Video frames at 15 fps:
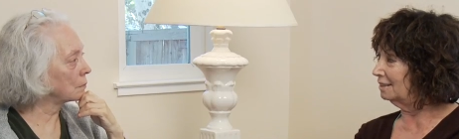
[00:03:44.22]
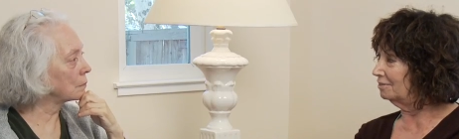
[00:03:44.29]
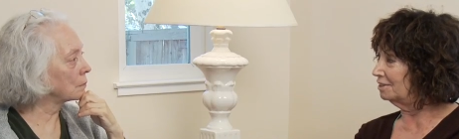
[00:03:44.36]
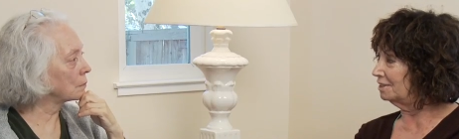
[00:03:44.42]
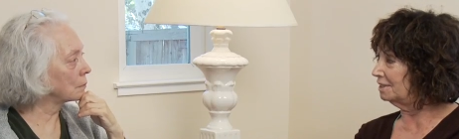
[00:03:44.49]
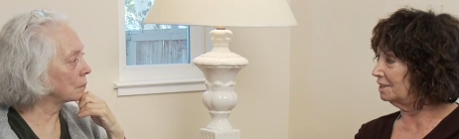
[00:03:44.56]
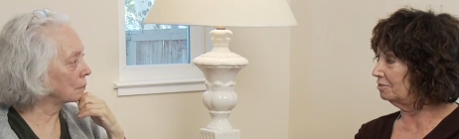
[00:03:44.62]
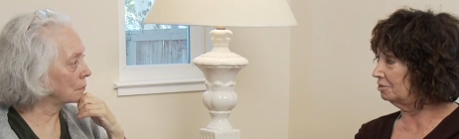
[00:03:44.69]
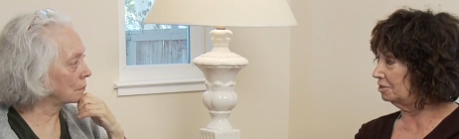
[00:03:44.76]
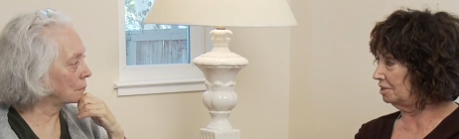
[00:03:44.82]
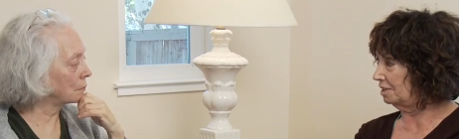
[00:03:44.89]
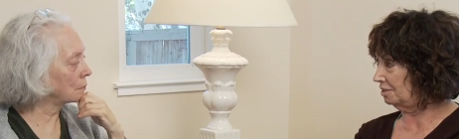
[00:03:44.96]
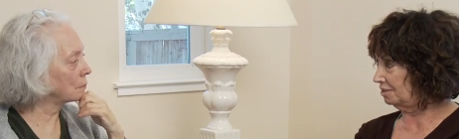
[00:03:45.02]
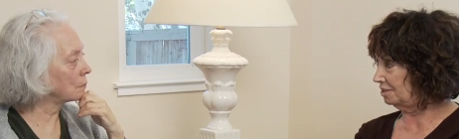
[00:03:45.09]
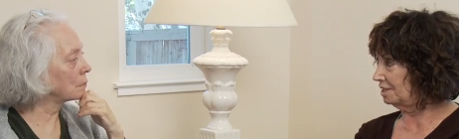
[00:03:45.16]
Speaker 1: for several
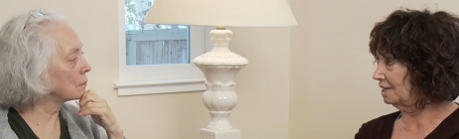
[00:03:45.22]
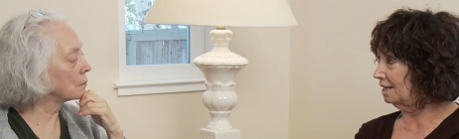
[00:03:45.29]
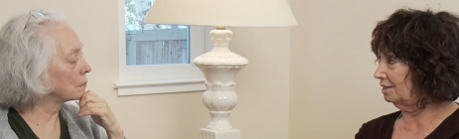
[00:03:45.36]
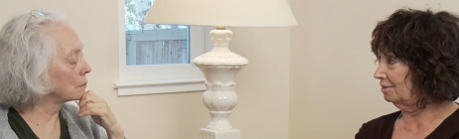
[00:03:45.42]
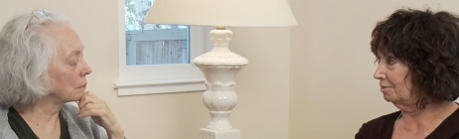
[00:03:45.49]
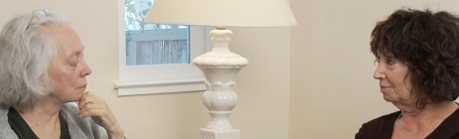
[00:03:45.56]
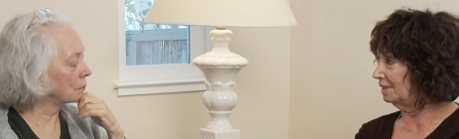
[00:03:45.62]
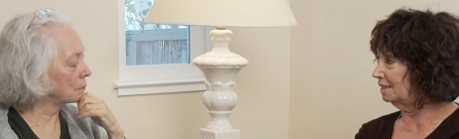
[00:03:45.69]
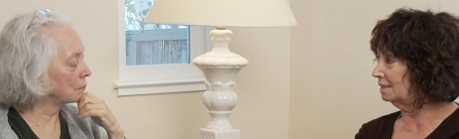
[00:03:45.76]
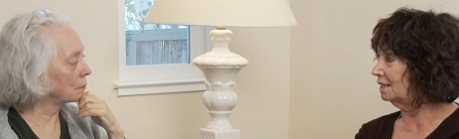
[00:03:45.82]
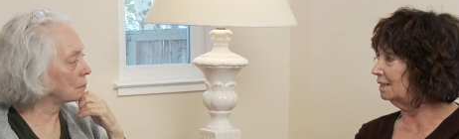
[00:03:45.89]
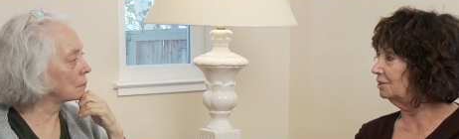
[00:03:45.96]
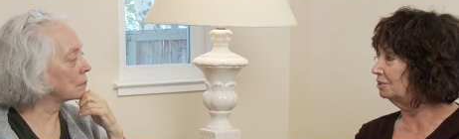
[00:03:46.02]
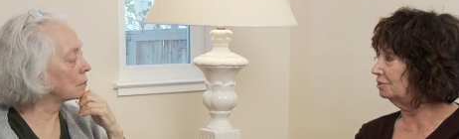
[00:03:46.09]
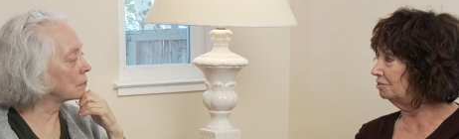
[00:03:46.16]
years now because
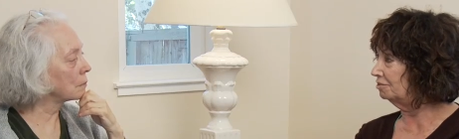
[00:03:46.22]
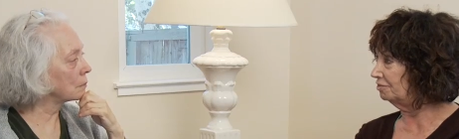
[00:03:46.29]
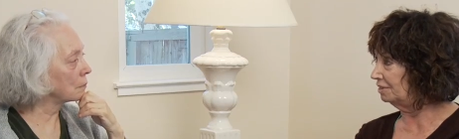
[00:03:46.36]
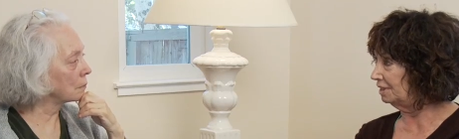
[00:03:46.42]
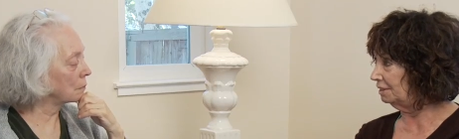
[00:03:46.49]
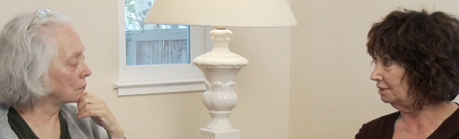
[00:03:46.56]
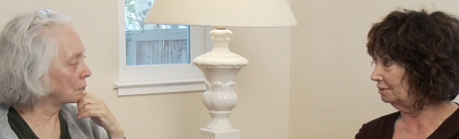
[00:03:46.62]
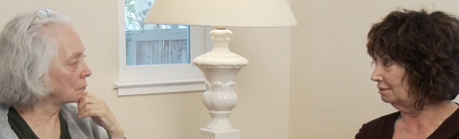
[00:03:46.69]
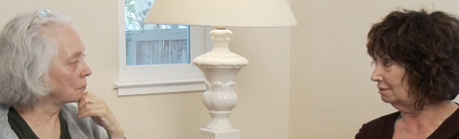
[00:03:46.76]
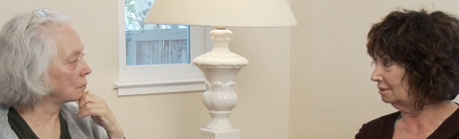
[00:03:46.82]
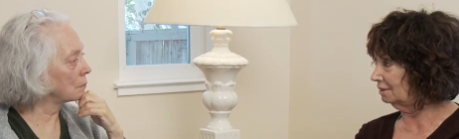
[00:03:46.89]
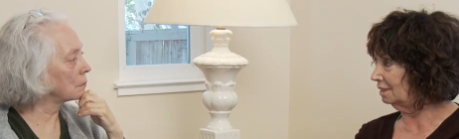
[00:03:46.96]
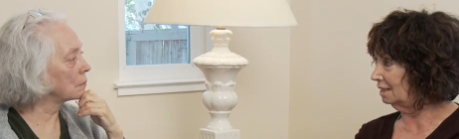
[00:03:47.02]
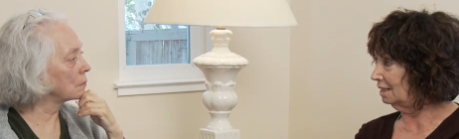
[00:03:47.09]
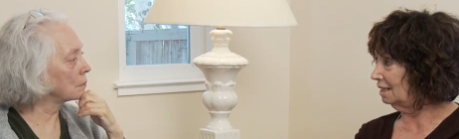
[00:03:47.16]
I do feel
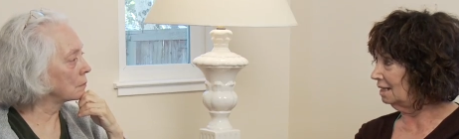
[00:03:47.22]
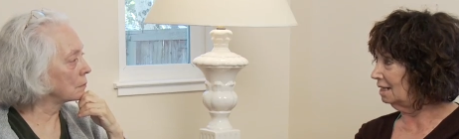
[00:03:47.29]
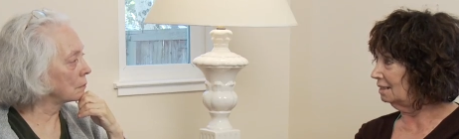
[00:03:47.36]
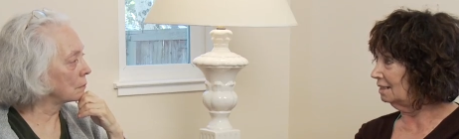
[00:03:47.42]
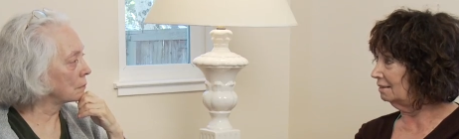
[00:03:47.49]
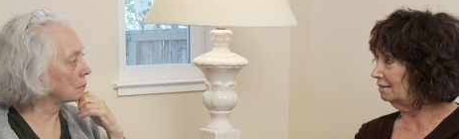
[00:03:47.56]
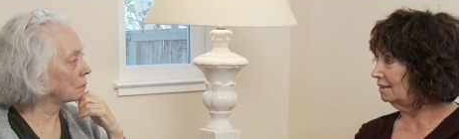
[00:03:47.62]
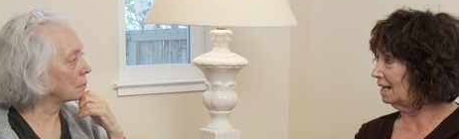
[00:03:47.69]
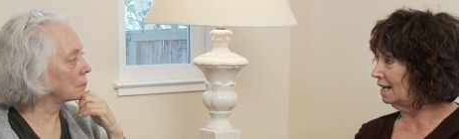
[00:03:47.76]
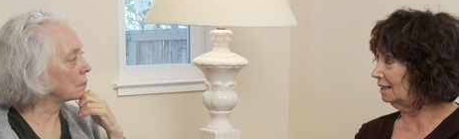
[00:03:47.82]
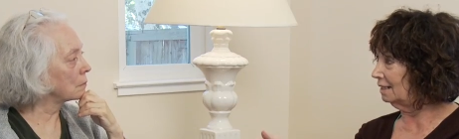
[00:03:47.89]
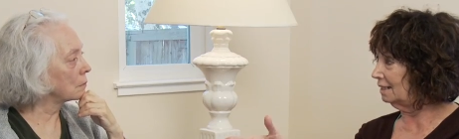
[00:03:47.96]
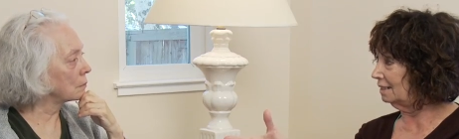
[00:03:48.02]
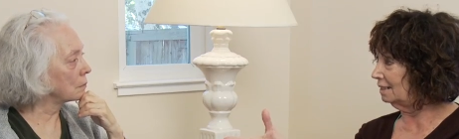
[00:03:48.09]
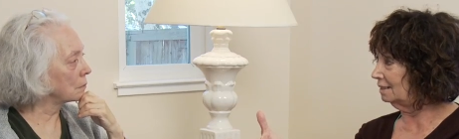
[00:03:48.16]
that
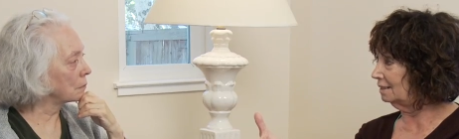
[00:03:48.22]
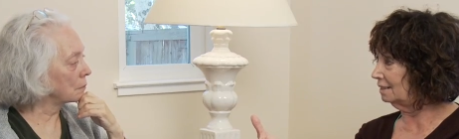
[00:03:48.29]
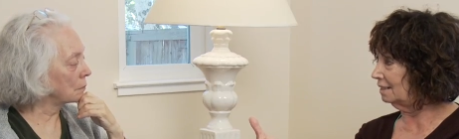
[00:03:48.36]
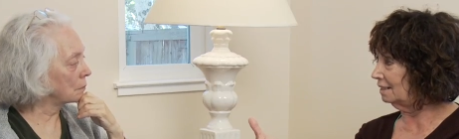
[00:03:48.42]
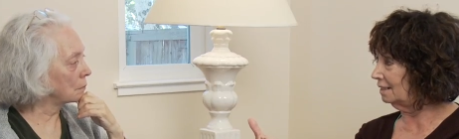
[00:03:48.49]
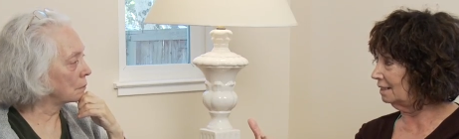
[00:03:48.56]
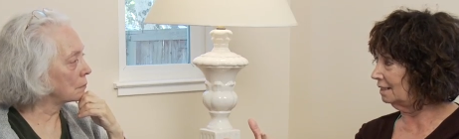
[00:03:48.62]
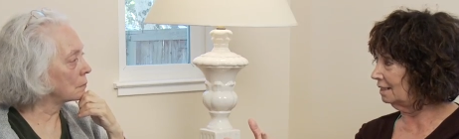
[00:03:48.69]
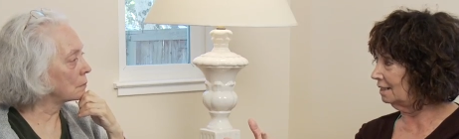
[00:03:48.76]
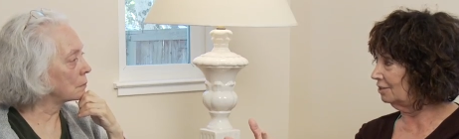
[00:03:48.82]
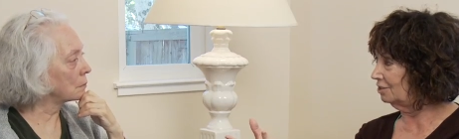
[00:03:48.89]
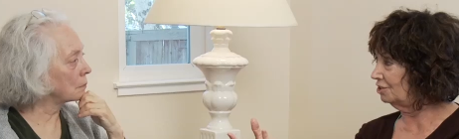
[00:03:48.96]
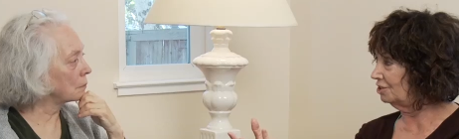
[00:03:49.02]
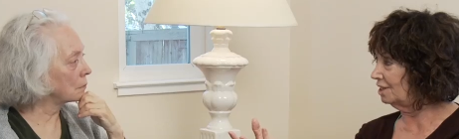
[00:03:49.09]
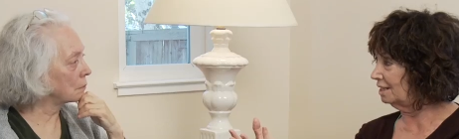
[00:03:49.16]
that is the
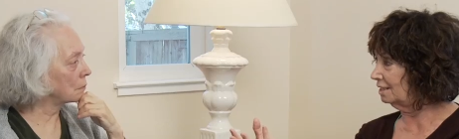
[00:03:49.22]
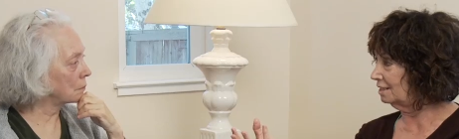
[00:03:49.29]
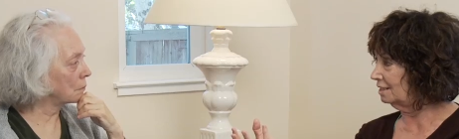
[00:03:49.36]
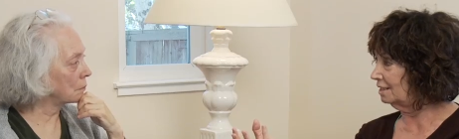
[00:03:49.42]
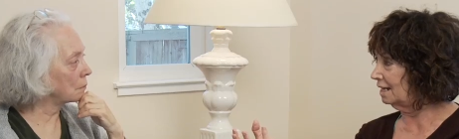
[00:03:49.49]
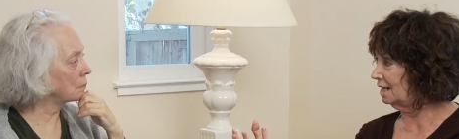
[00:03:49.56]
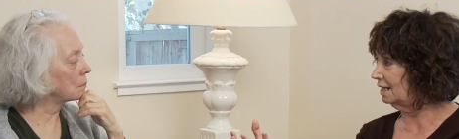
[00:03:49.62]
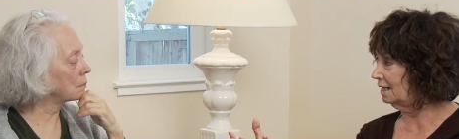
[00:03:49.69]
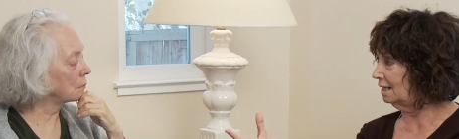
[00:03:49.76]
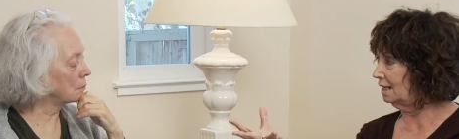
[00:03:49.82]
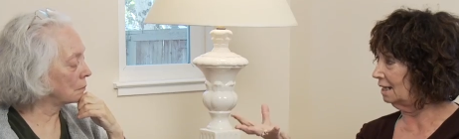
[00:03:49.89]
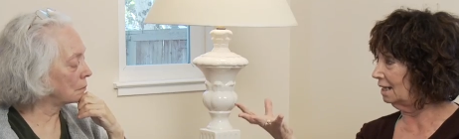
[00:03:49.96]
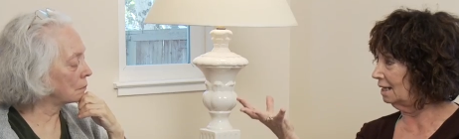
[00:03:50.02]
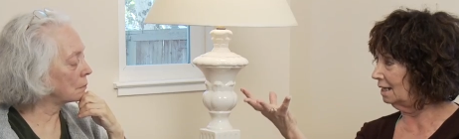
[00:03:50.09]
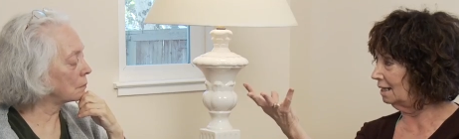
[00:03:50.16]

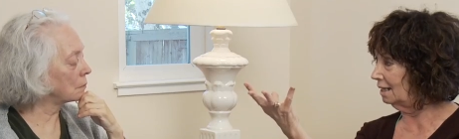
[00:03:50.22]
gestating.